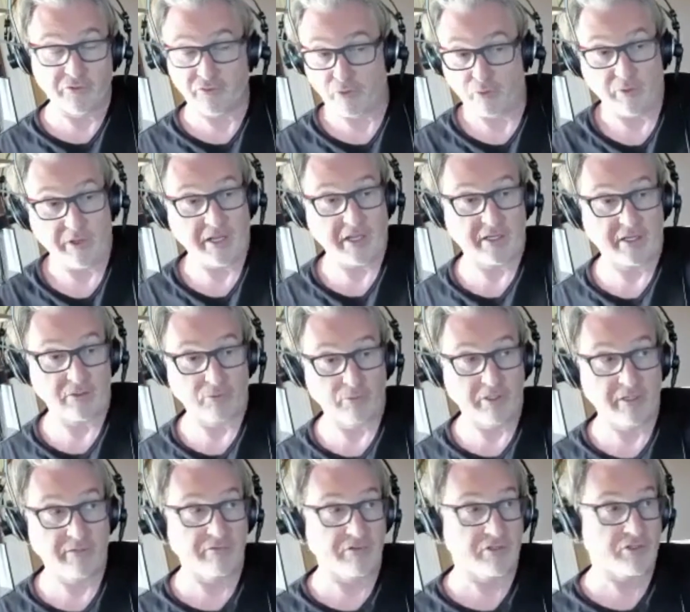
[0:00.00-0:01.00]
Is there a way I could
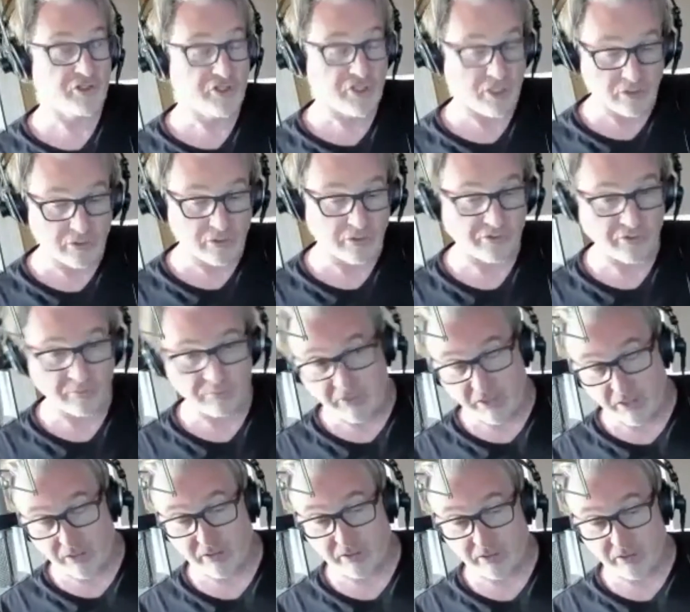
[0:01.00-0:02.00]
read for the show because I'm
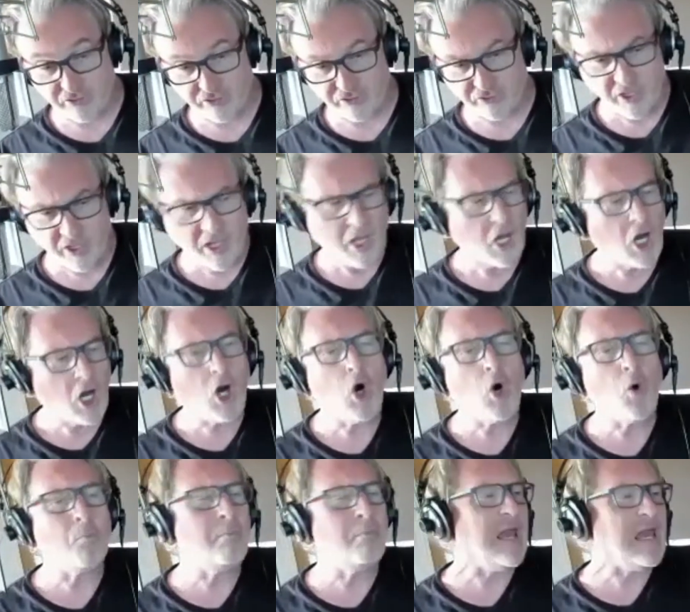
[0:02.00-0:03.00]
down? And she's,
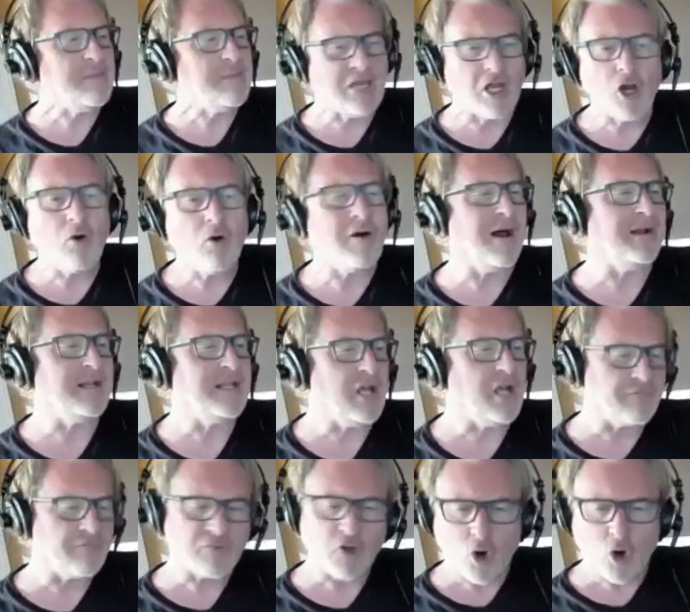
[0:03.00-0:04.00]
oh baby, oh honey,
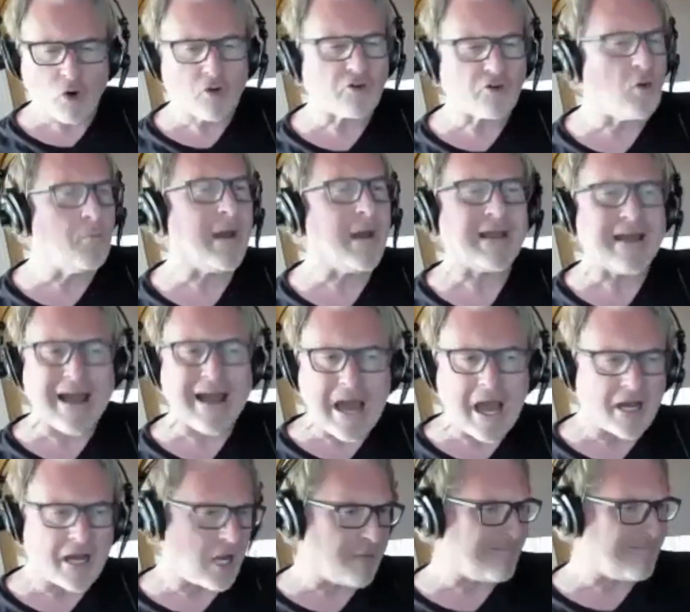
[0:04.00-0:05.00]
of course, oh my
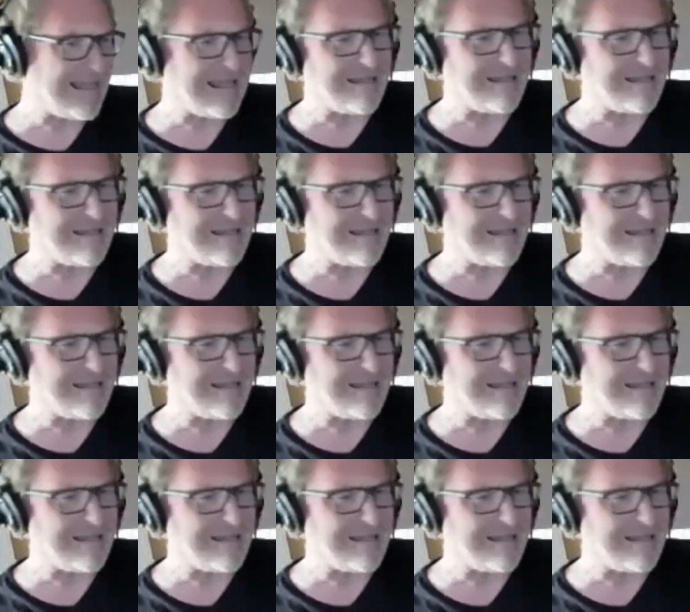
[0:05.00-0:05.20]
god, I'm not.